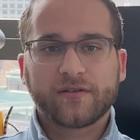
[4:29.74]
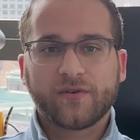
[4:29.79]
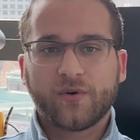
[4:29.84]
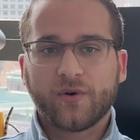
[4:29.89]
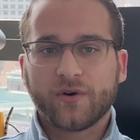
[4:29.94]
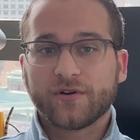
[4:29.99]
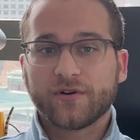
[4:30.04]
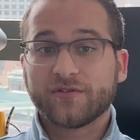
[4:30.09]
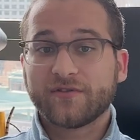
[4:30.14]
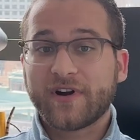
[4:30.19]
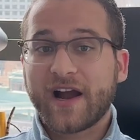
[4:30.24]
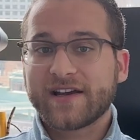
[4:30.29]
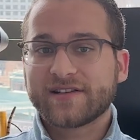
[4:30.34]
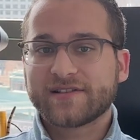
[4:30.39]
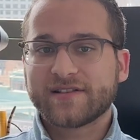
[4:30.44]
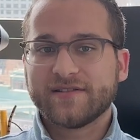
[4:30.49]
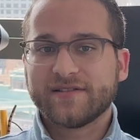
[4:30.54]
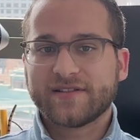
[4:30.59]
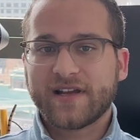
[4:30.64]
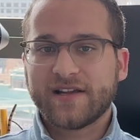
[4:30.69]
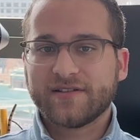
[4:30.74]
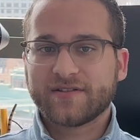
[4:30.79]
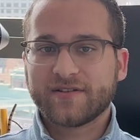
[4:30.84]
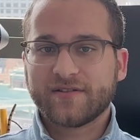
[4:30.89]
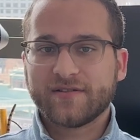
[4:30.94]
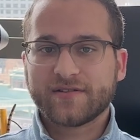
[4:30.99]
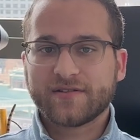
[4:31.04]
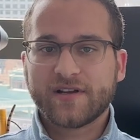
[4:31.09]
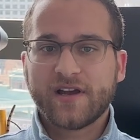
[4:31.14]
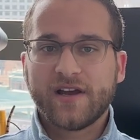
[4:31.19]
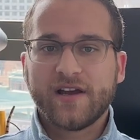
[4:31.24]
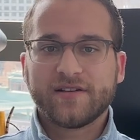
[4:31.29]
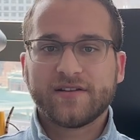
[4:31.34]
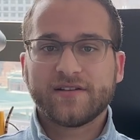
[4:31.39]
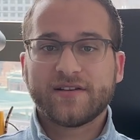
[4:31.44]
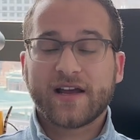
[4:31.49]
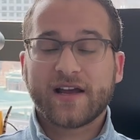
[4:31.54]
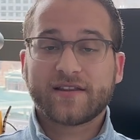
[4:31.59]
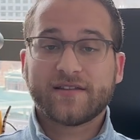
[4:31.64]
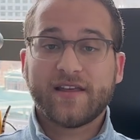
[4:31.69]
or horizon sensors
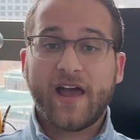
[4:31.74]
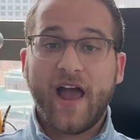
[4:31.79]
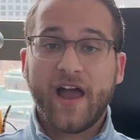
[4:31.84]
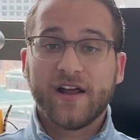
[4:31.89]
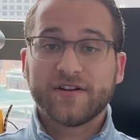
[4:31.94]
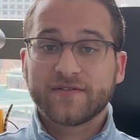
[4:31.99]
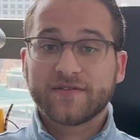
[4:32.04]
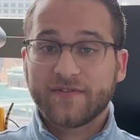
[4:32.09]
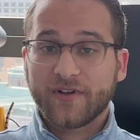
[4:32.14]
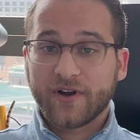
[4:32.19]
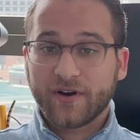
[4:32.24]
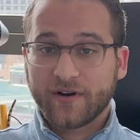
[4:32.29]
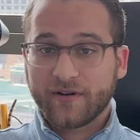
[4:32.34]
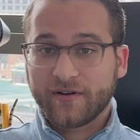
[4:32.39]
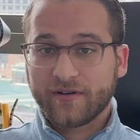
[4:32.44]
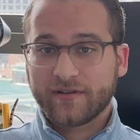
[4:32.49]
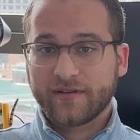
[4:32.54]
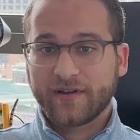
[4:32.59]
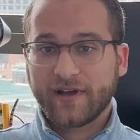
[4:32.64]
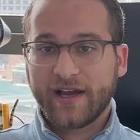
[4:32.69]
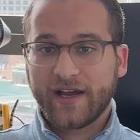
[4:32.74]
detect the edge of the Earth